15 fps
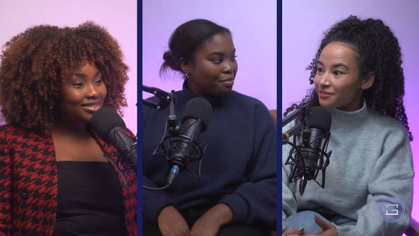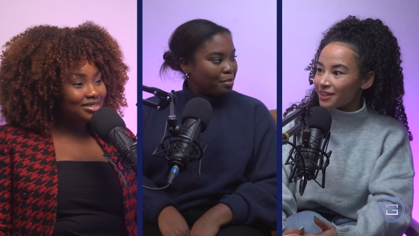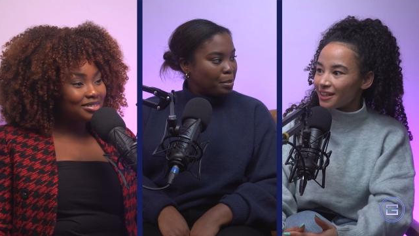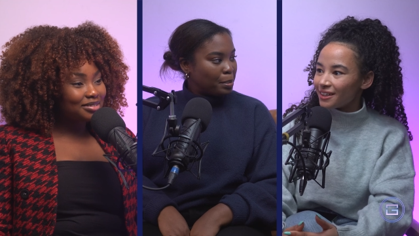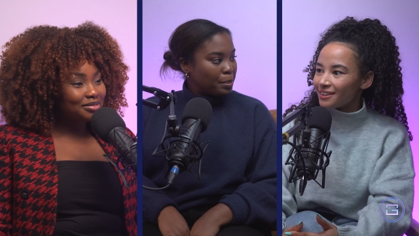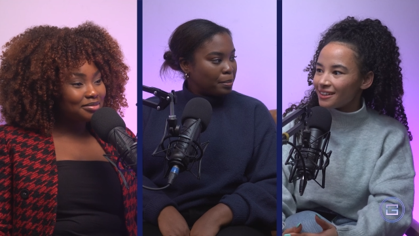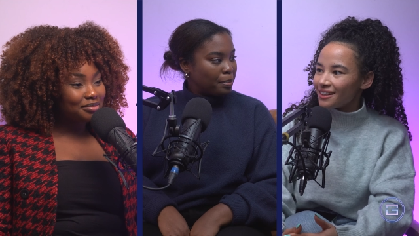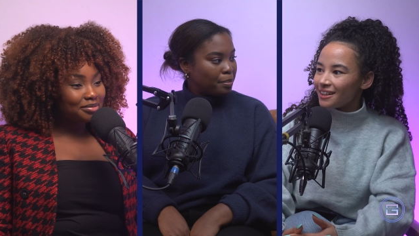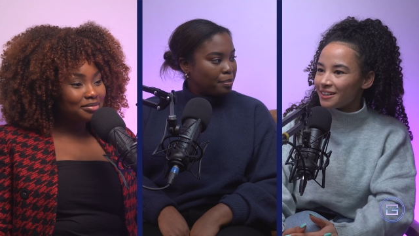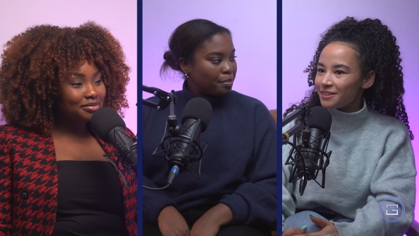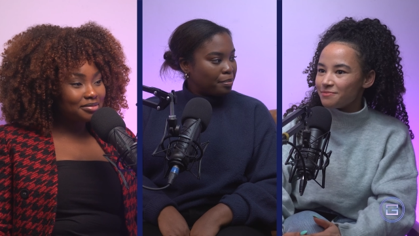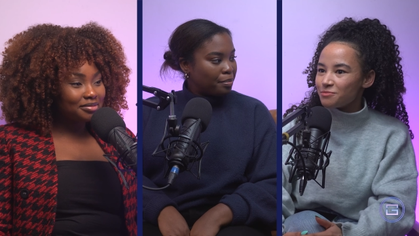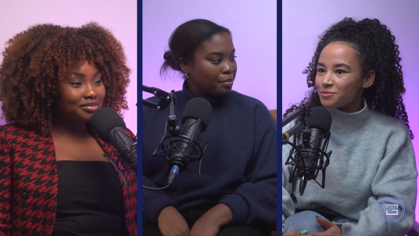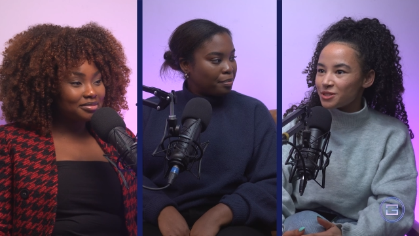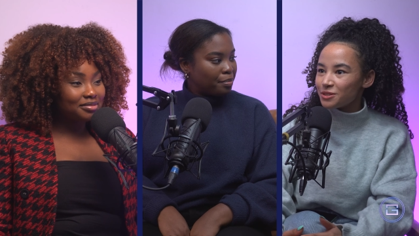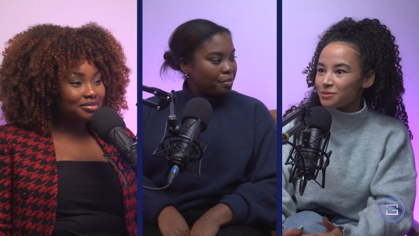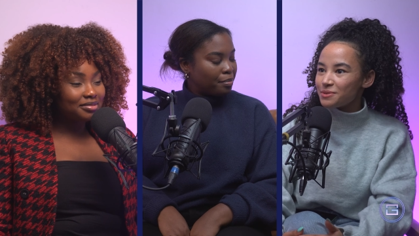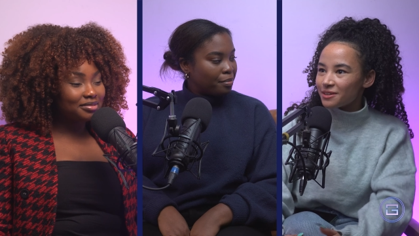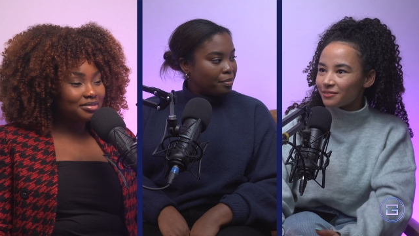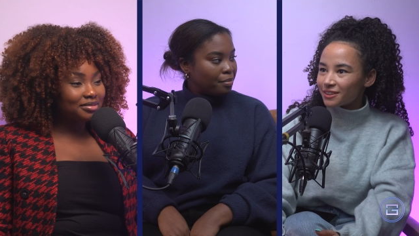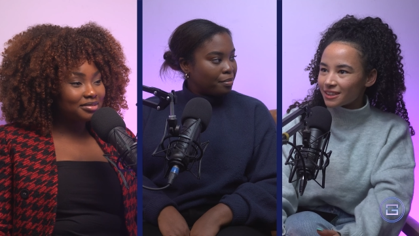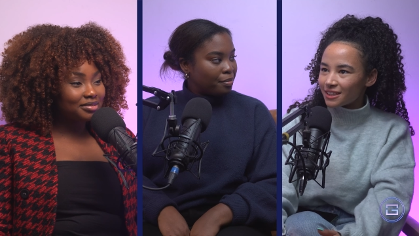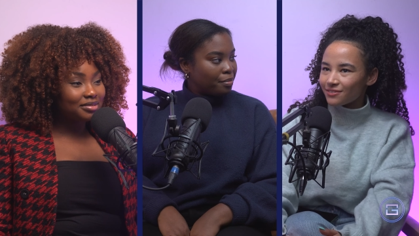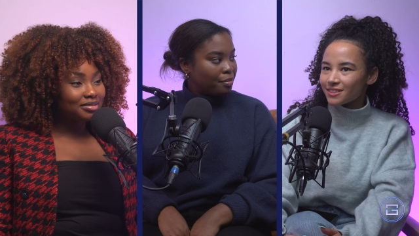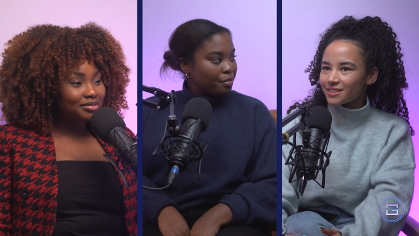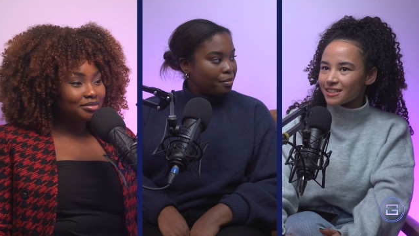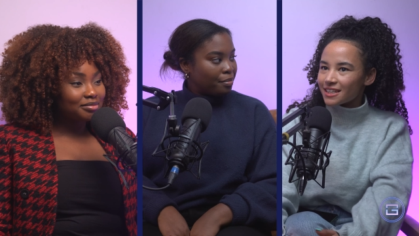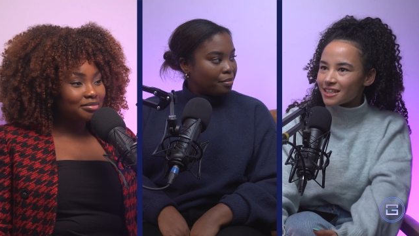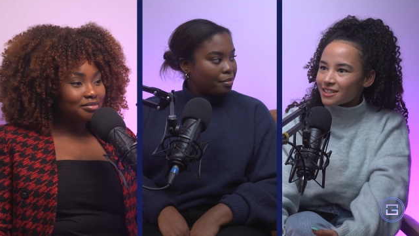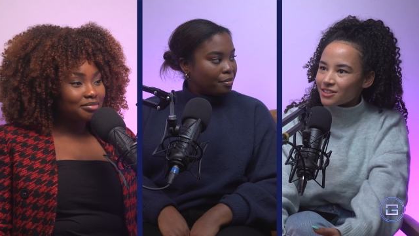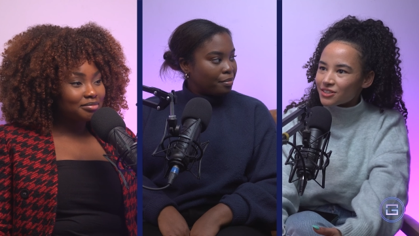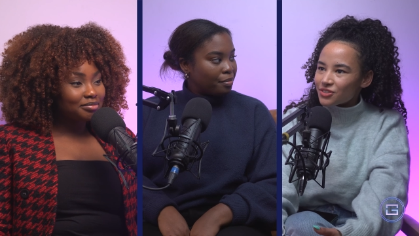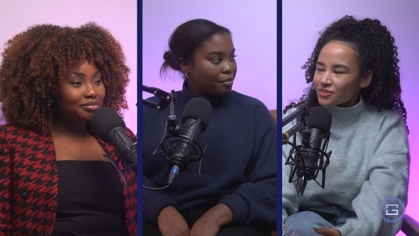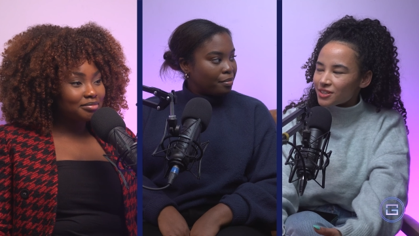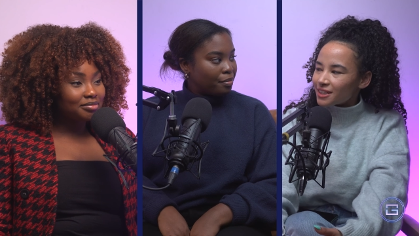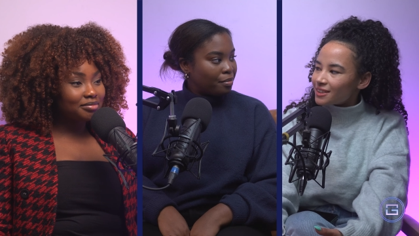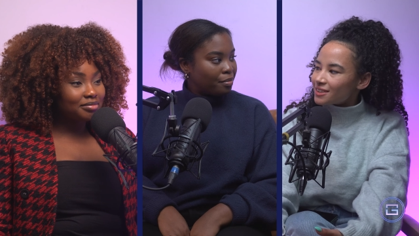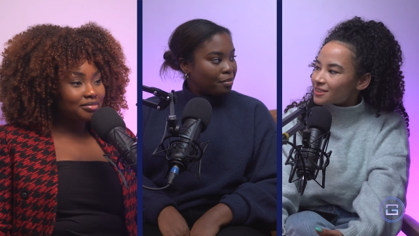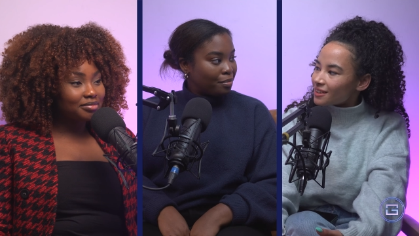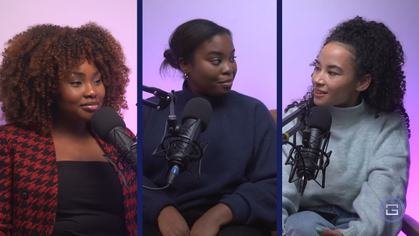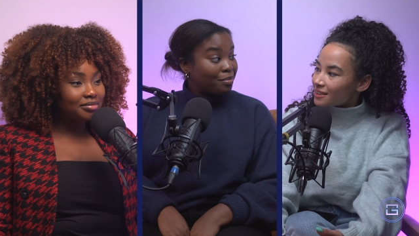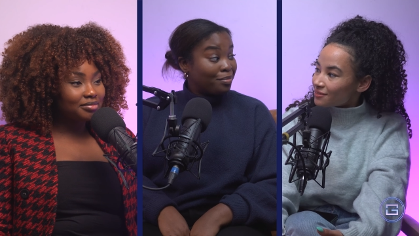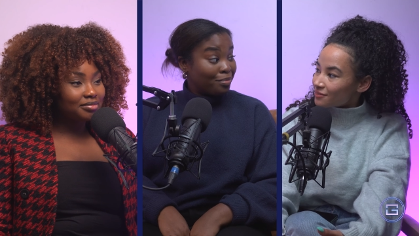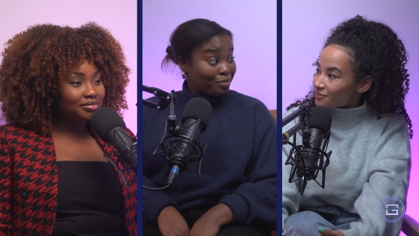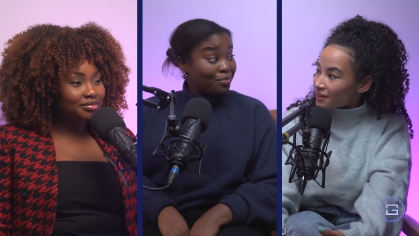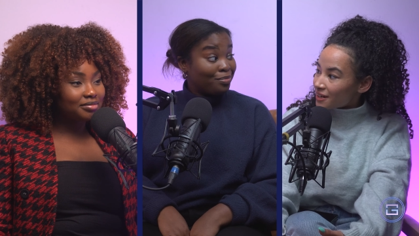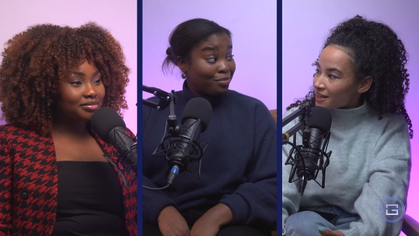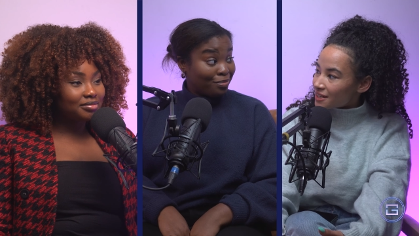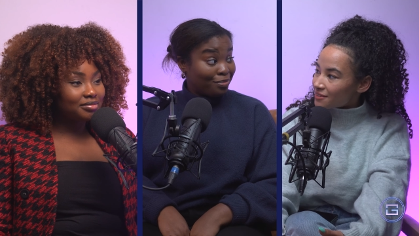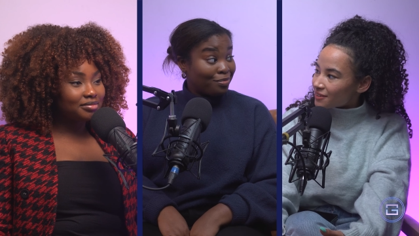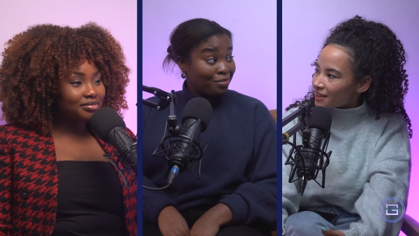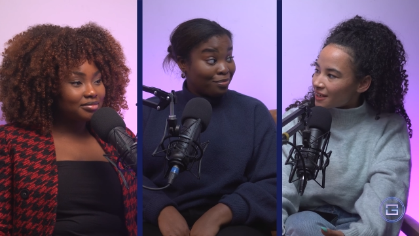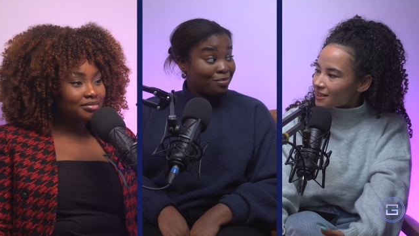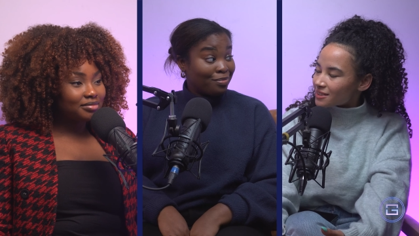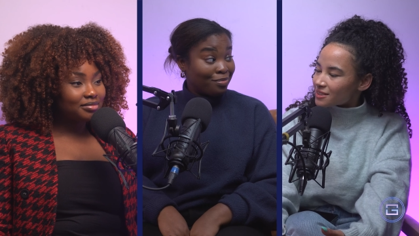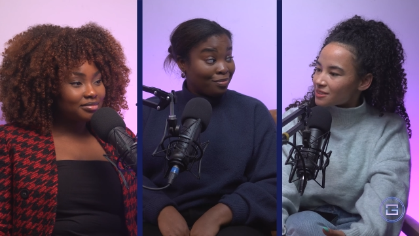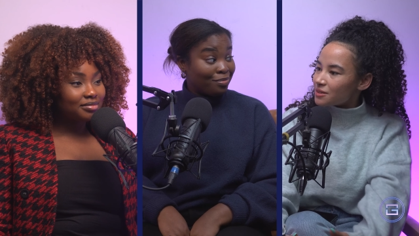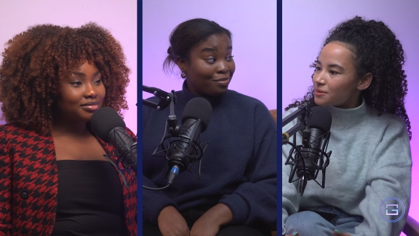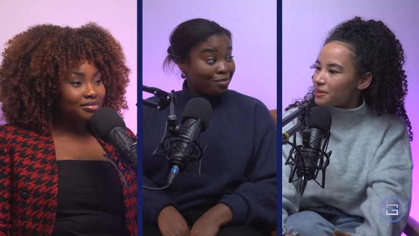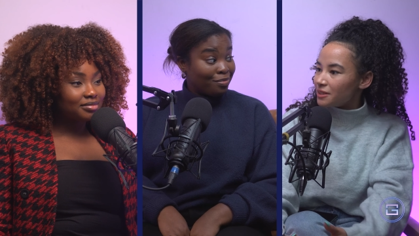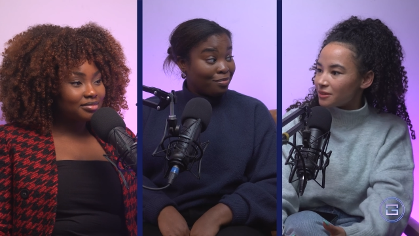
Speaker 1: of that. Um, would you be able to give us an industry insight in five and let us know a